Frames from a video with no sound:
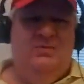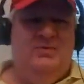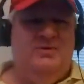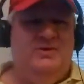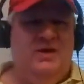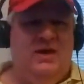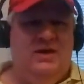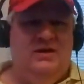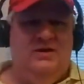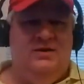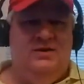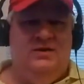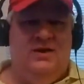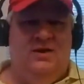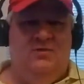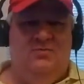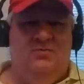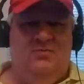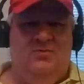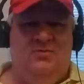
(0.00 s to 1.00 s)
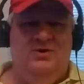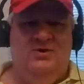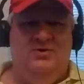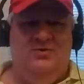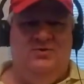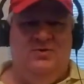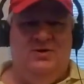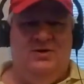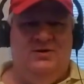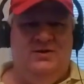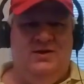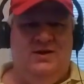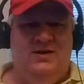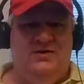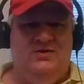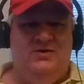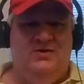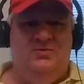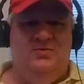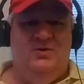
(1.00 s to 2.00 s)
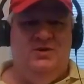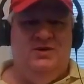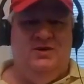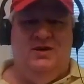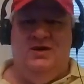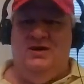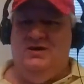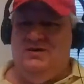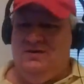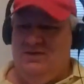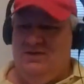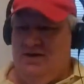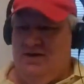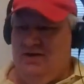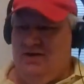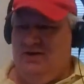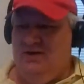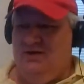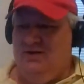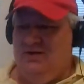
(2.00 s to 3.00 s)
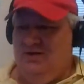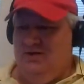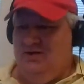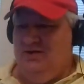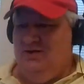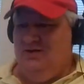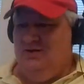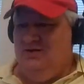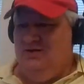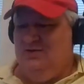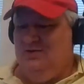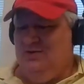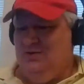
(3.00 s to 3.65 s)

that one you tested with last night. So